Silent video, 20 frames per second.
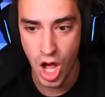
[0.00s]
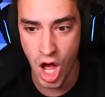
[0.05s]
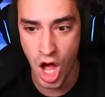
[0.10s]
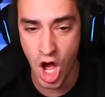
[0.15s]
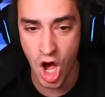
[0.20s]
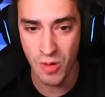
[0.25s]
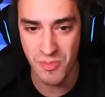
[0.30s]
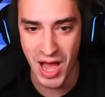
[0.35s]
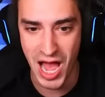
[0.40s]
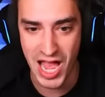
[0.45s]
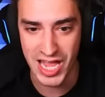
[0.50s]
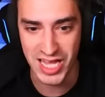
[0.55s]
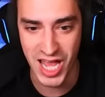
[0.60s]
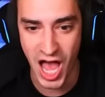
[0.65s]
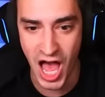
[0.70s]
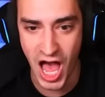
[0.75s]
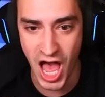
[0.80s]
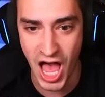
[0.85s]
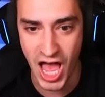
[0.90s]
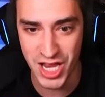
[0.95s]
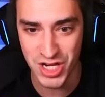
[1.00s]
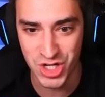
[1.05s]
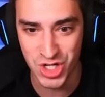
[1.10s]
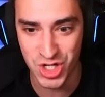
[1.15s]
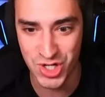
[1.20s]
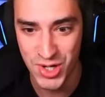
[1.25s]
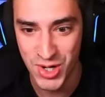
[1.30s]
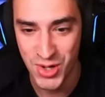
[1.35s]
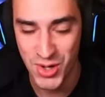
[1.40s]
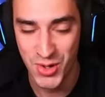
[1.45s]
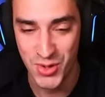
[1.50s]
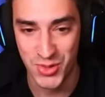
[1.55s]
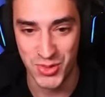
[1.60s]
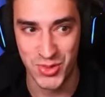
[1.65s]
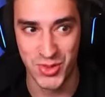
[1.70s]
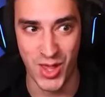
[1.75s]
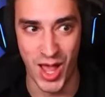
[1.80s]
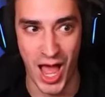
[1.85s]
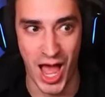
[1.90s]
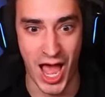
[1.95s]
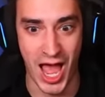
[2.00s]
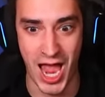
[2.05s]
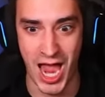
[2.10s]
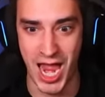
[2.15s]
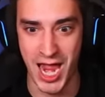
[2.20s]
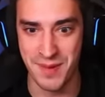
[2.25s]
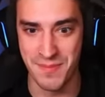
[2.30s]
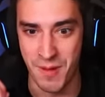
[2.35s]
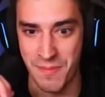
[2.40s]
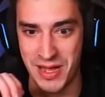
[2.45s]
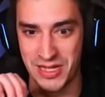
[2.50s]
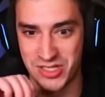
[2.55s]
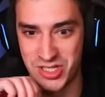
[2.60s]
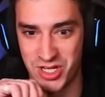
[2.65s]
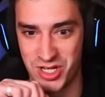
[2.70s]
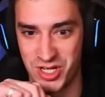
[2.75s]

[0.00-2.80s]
Oh my gosh. I'm about